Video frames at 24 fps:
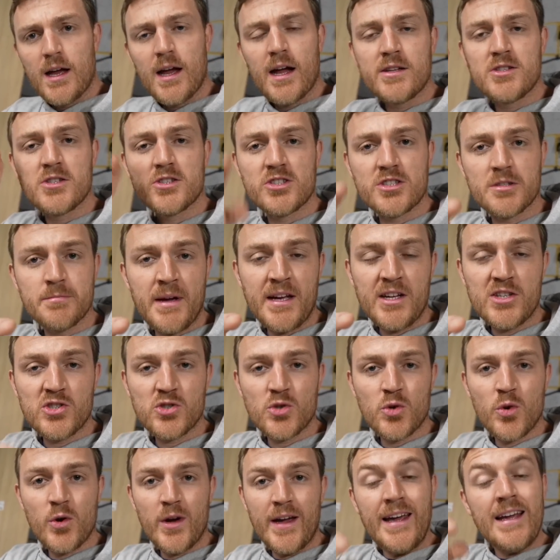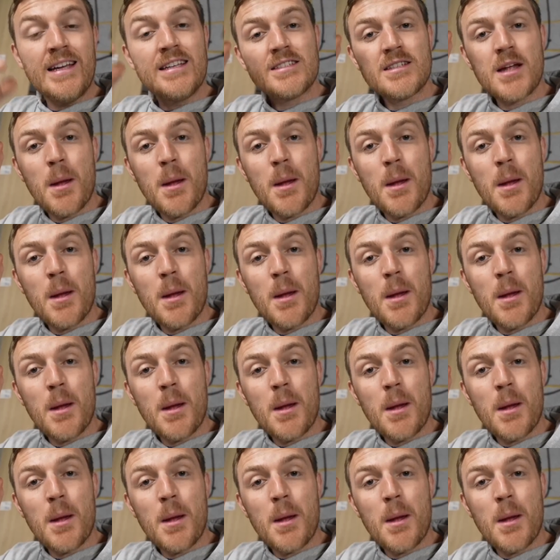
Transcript: and just to make sure it's